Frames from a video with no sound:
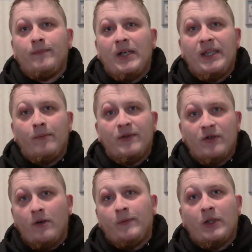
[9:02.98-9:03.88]
And then
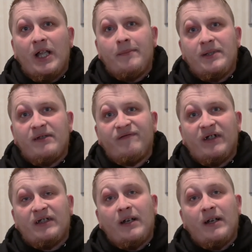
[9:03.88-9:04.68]
resolve your Glad Beast effect